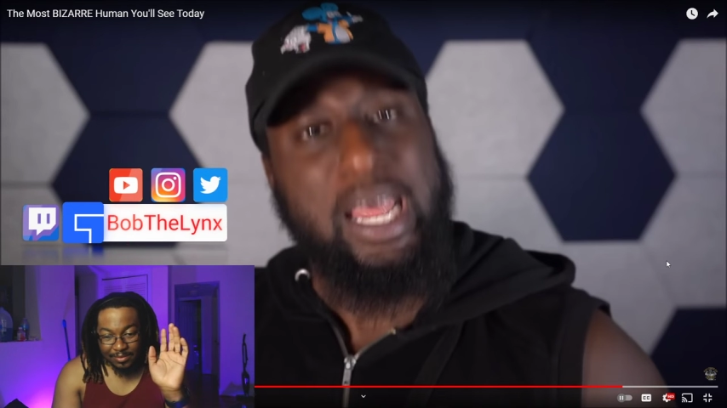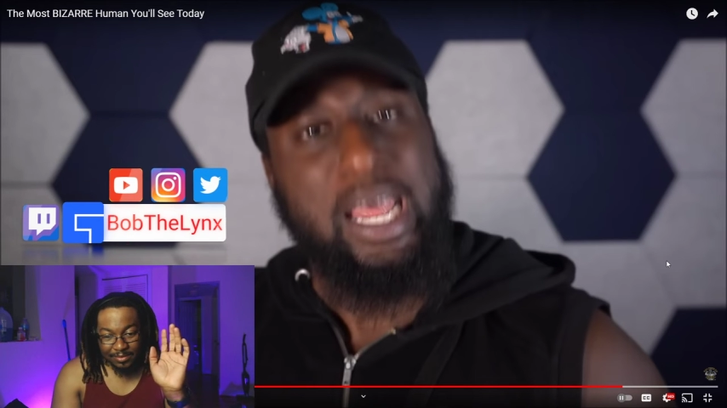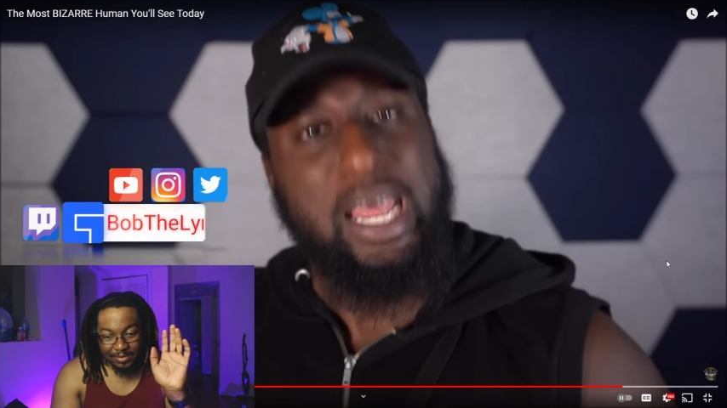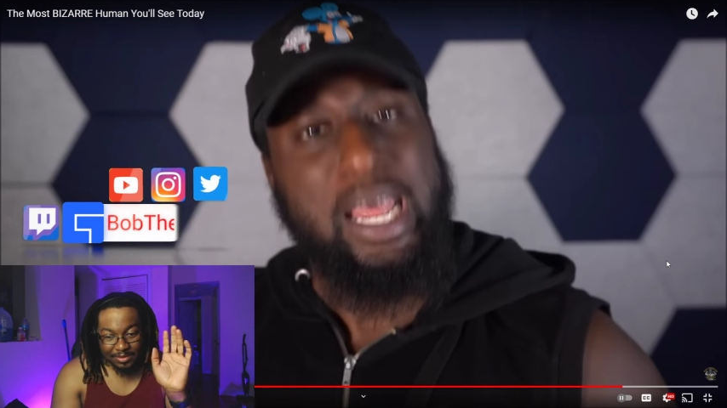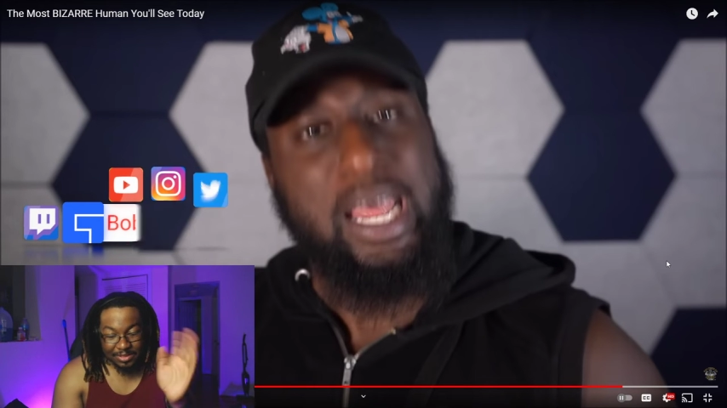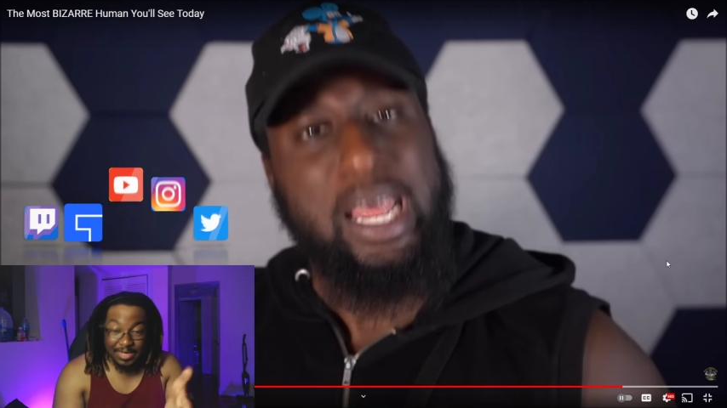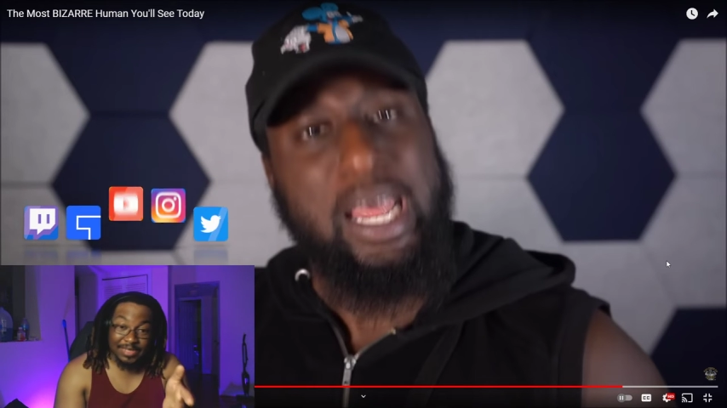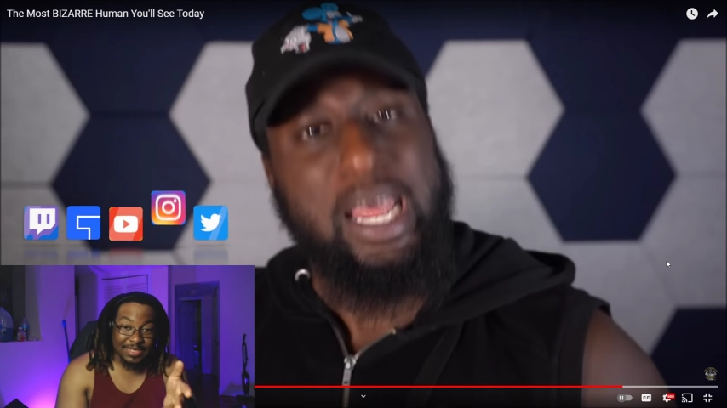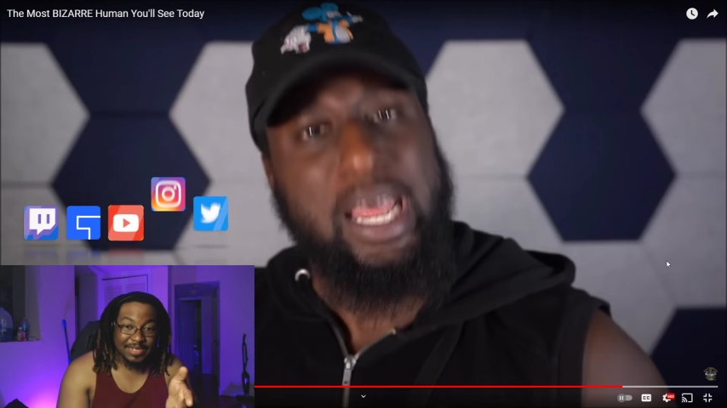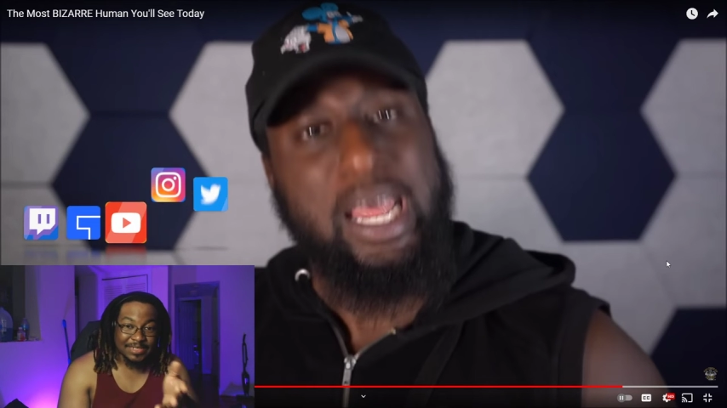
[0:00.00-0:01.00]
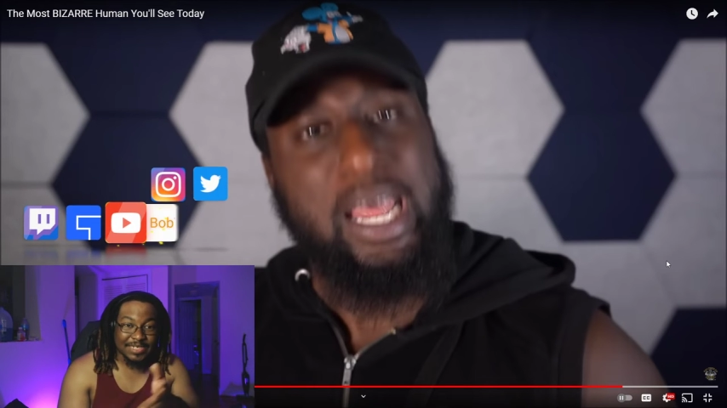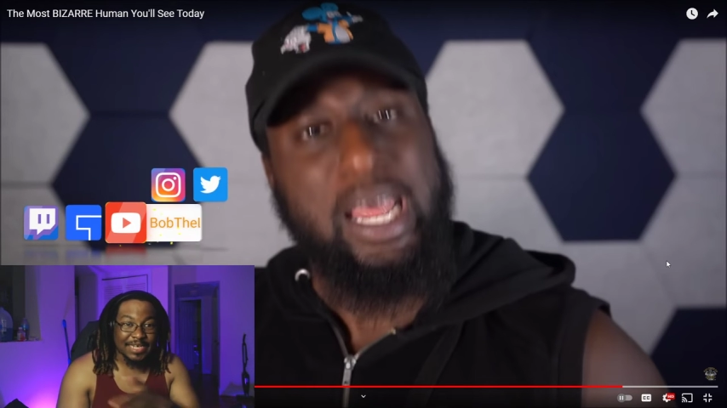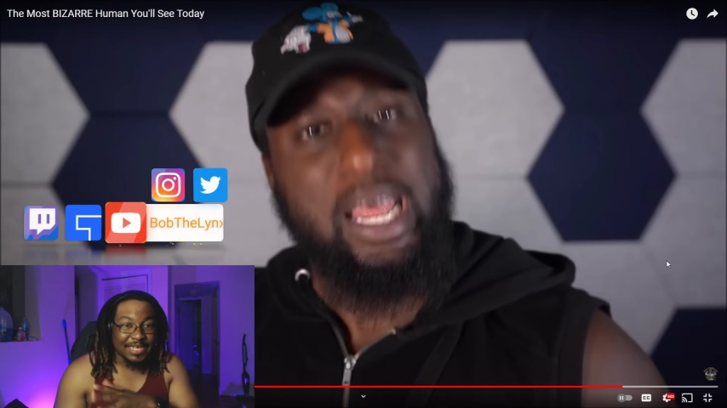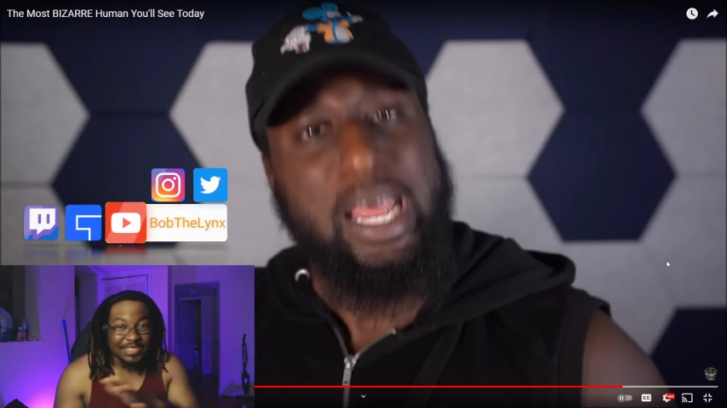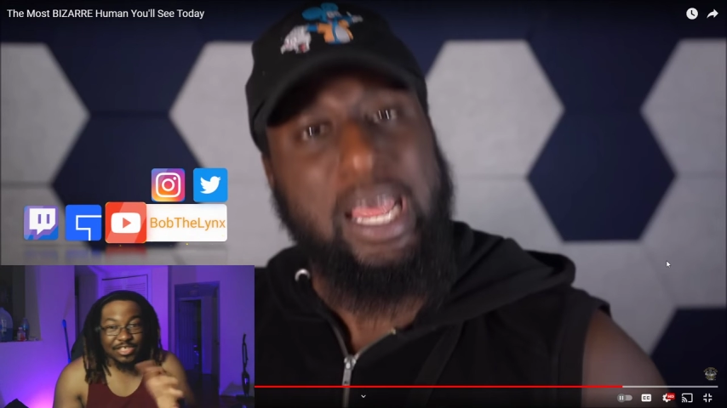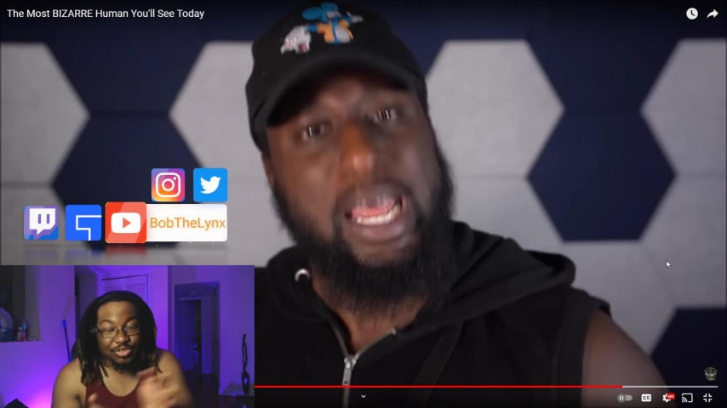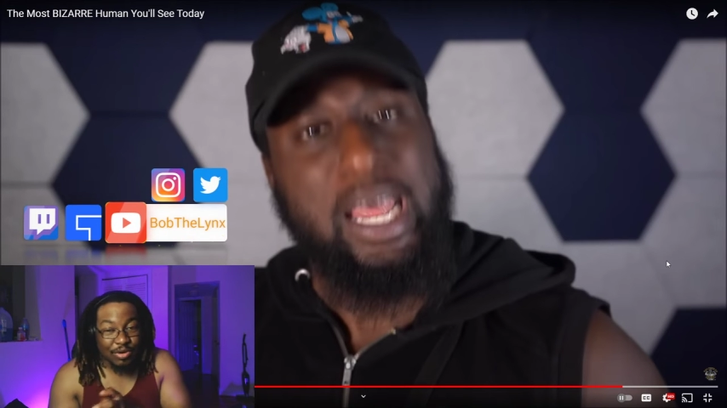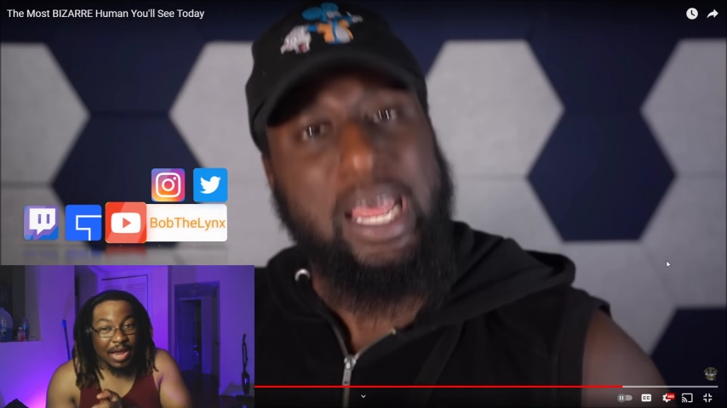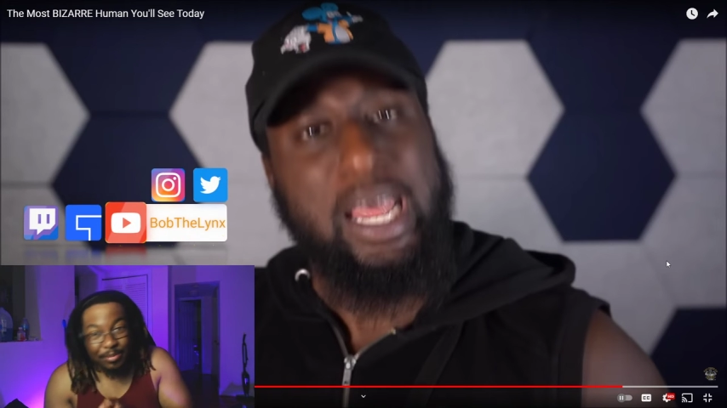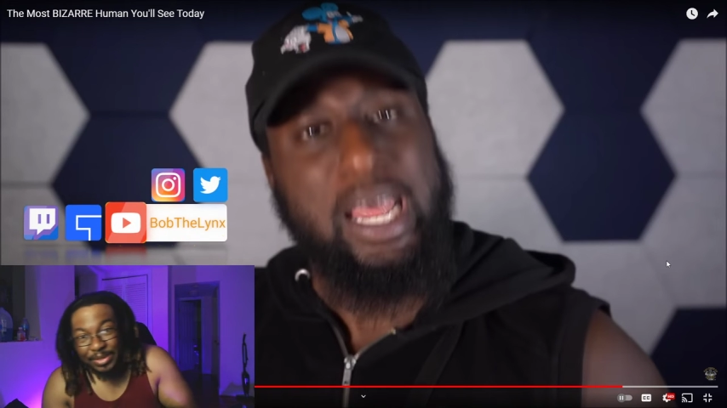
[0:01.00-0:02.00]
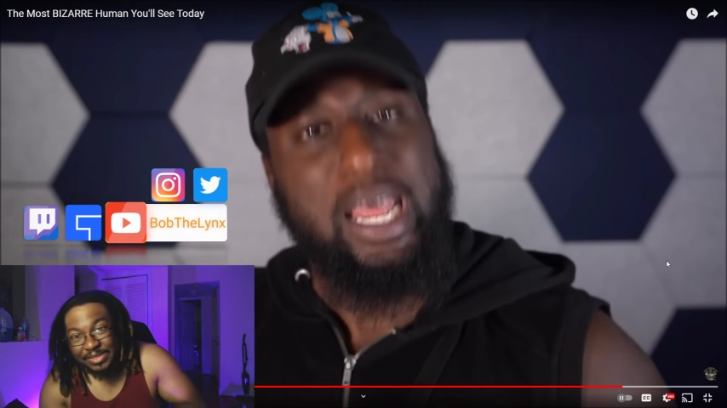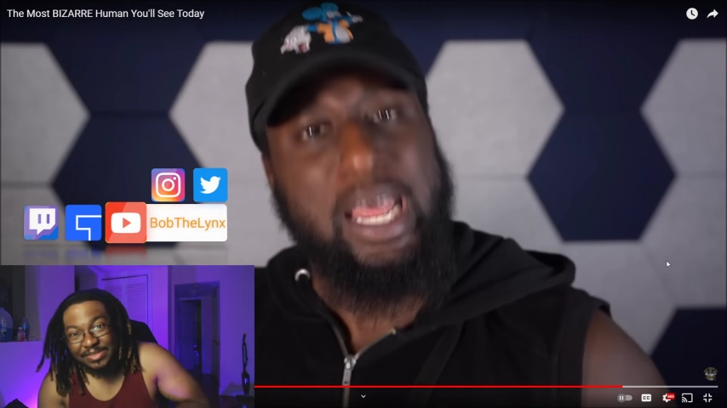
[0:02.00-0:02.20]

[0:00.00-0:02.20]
Speaker 1: just like Adonis said, hit the subscribe button.